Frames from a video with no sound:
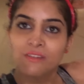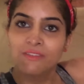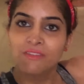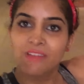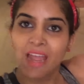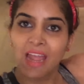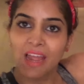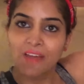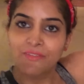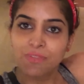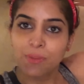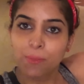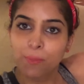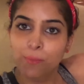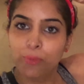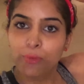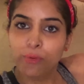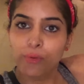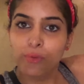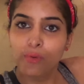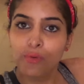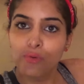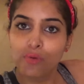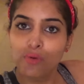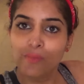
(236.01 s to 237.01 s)
We have the
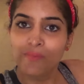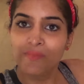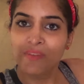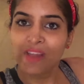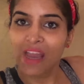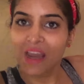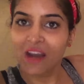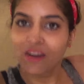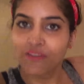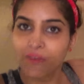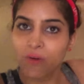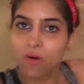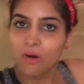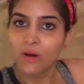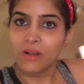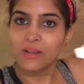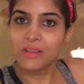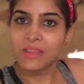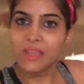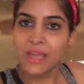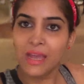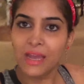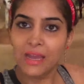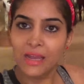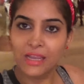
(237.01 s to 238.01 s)
broom, we have all
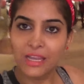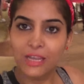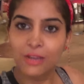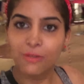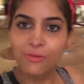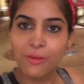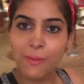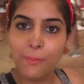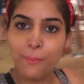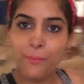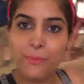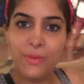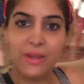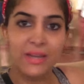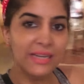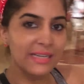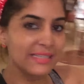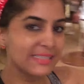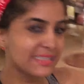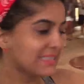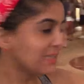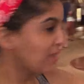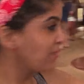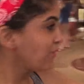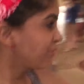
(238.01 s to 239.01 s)
their equipment and
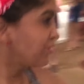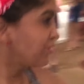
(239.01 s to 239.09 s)
stuff